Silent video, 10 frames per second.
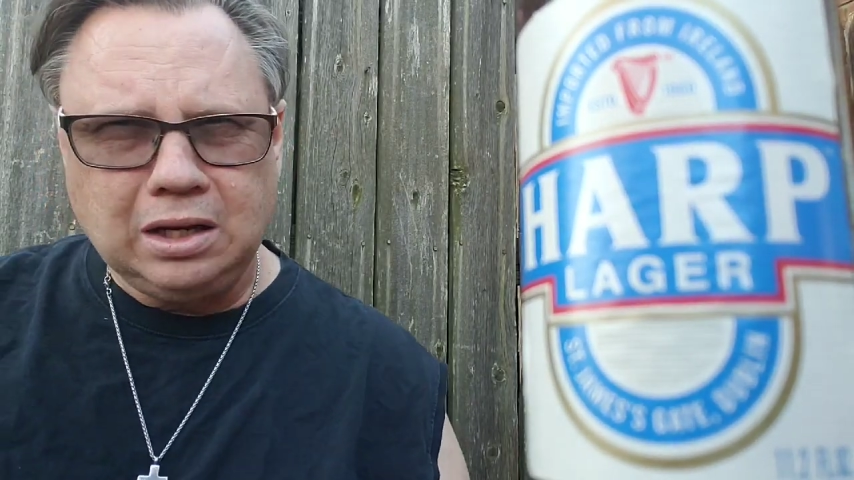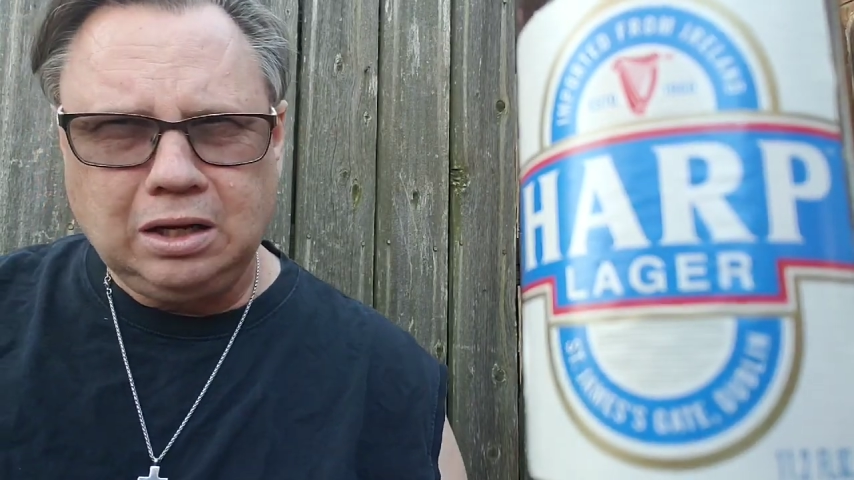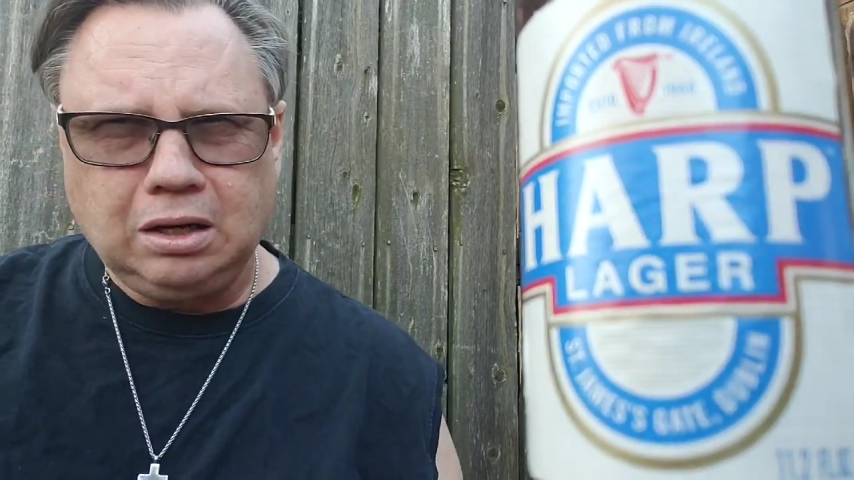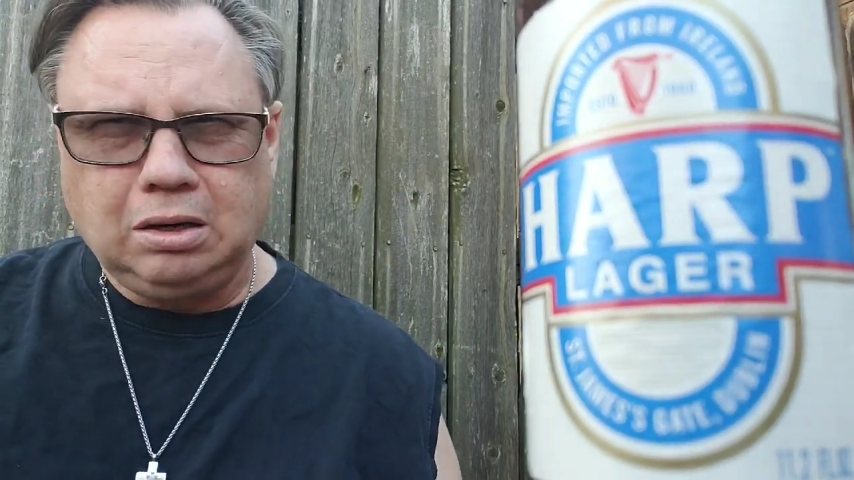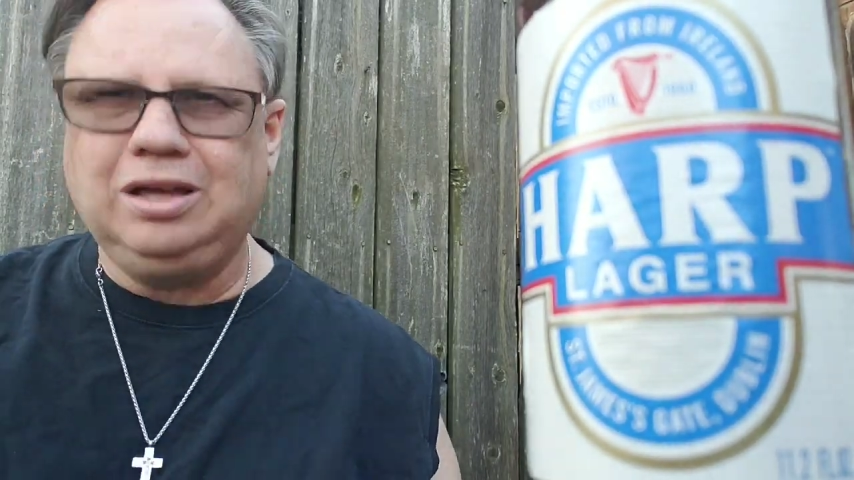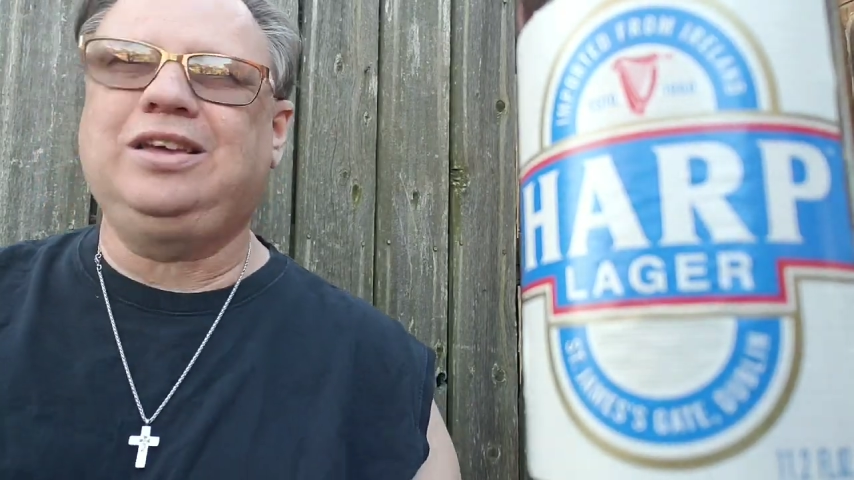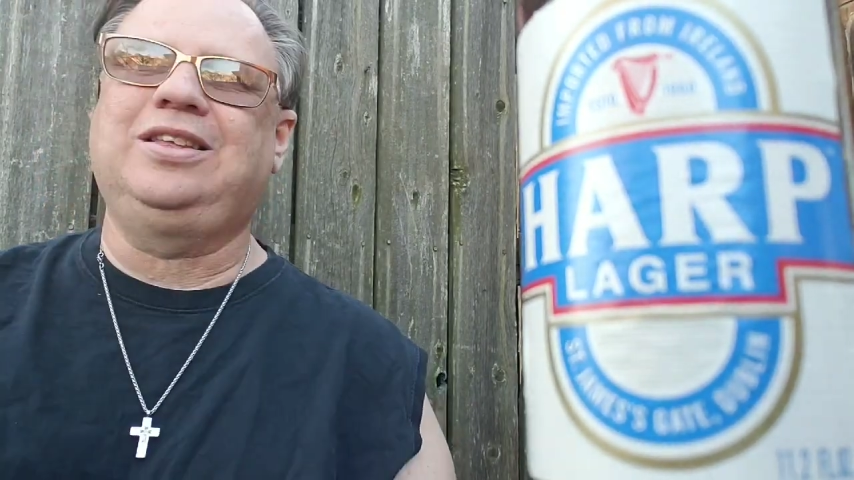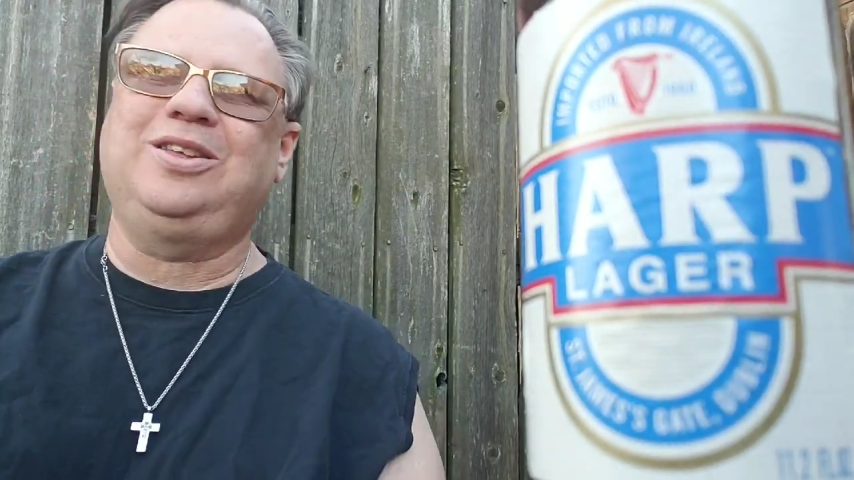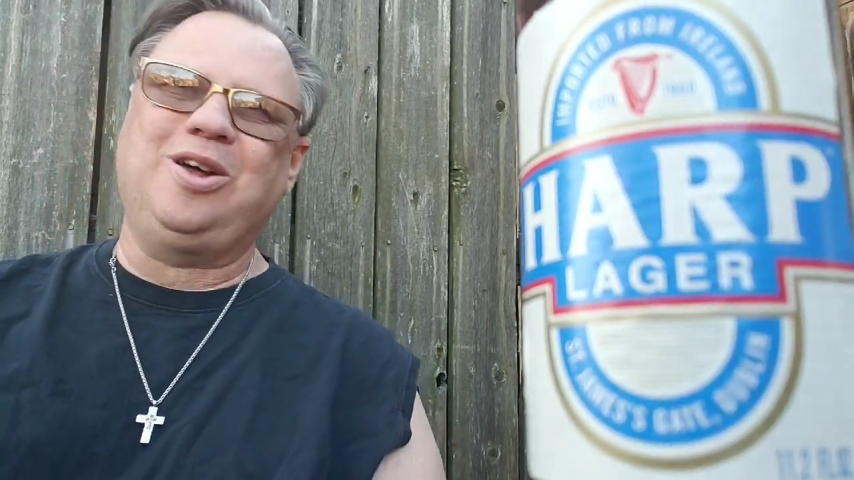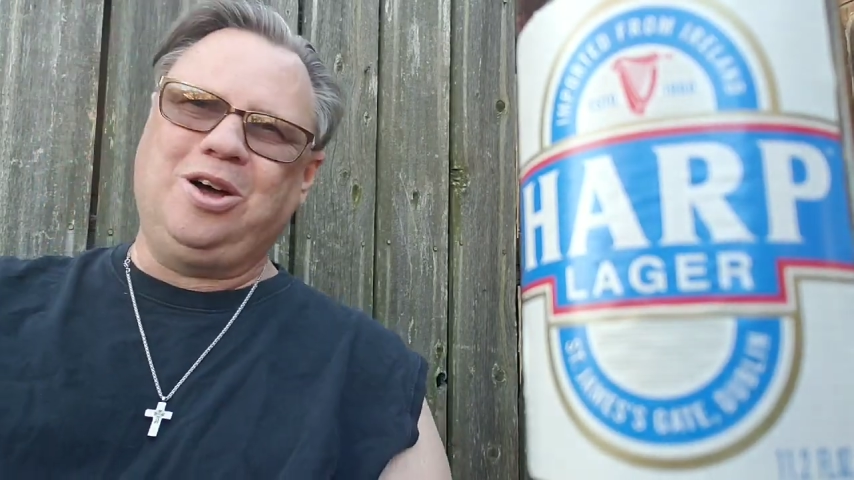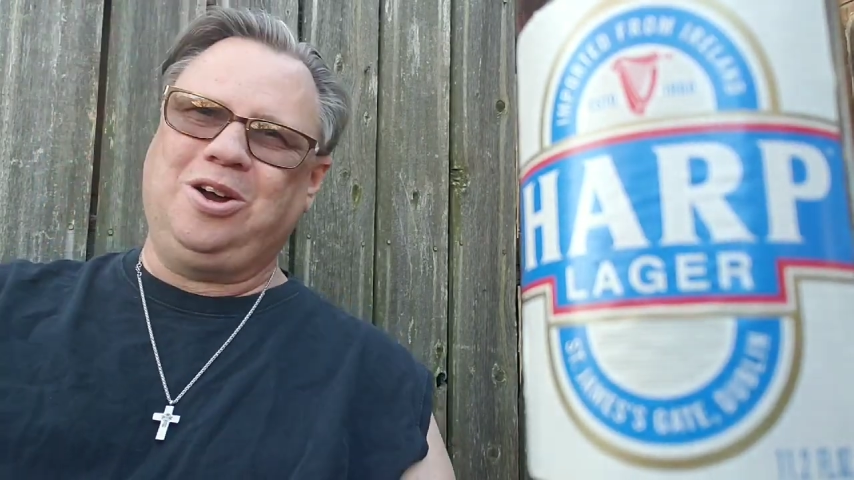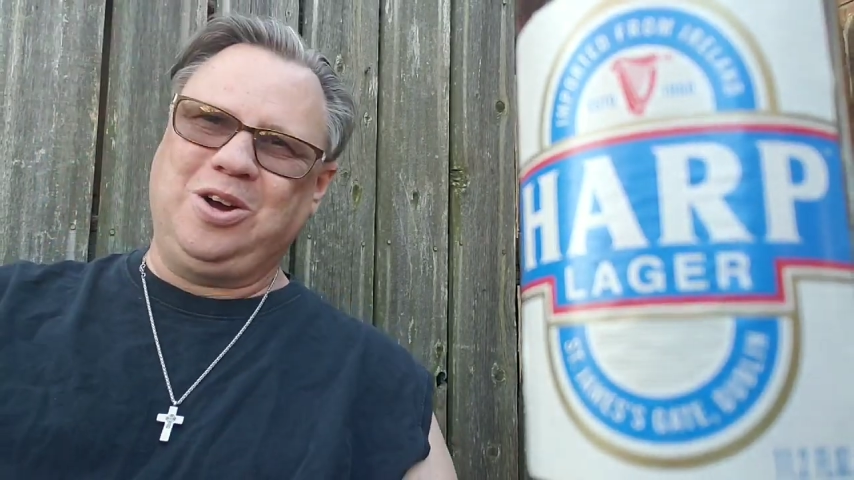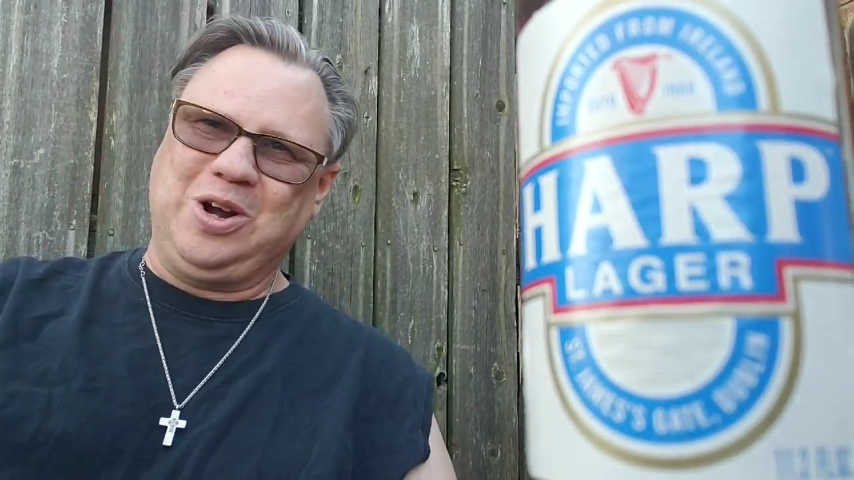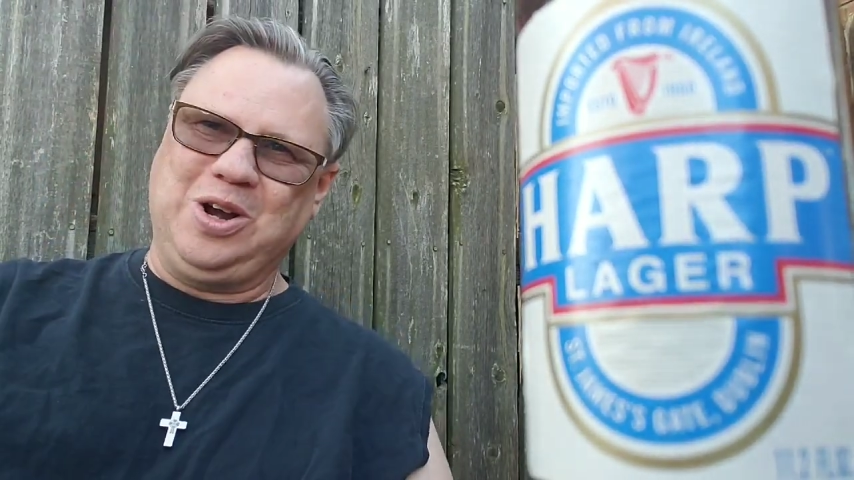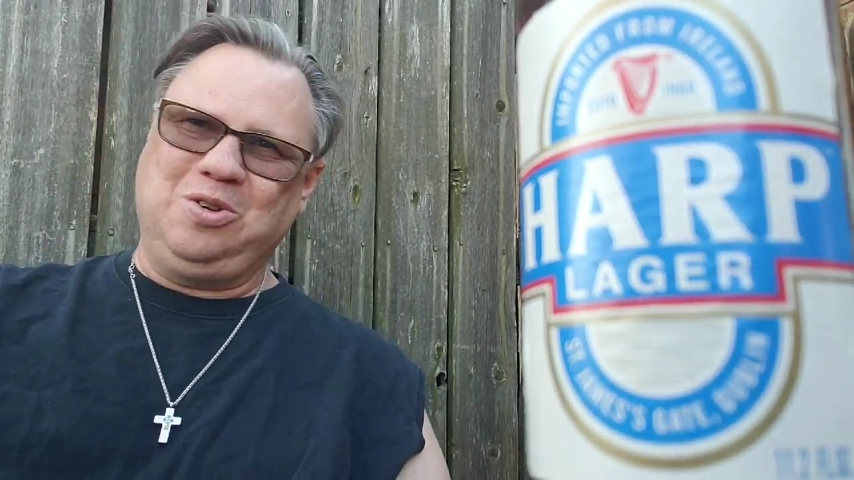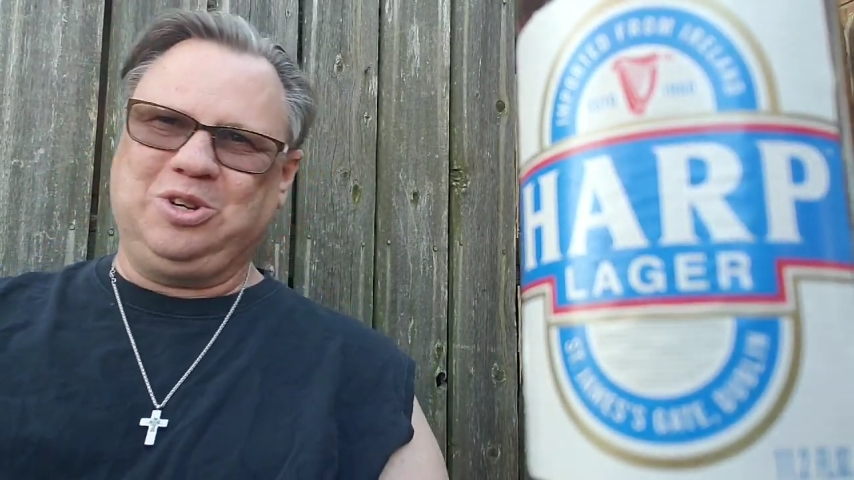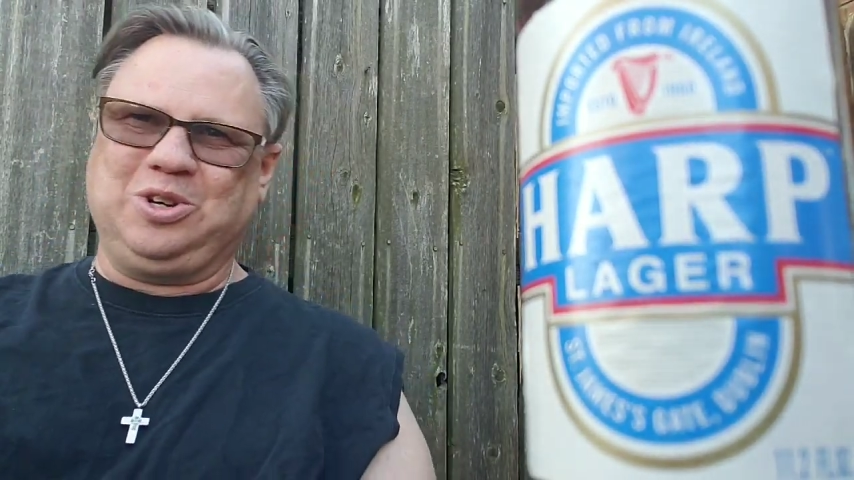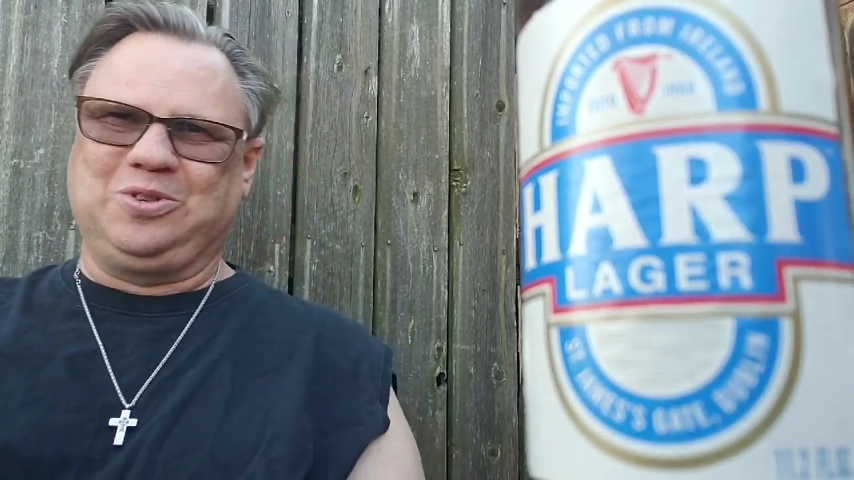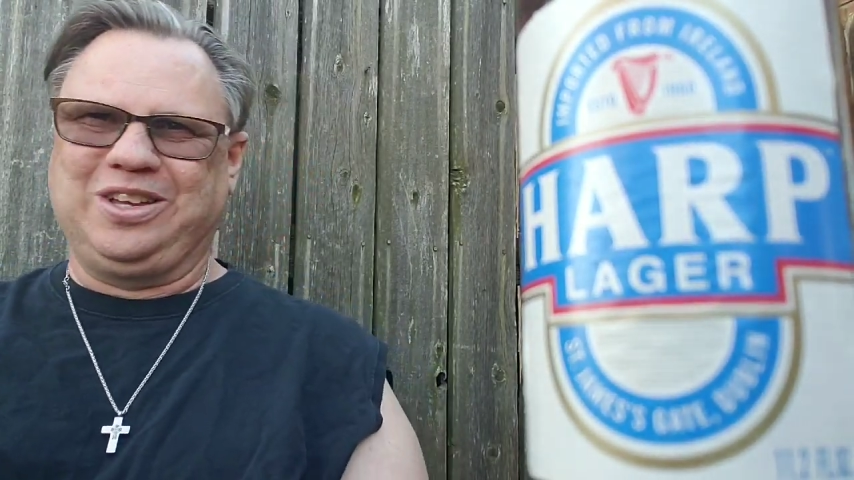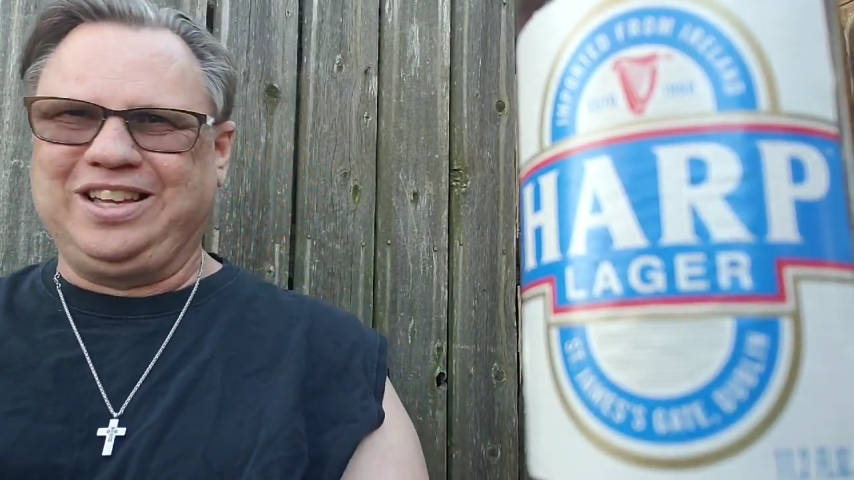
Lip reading: a little harder than usual.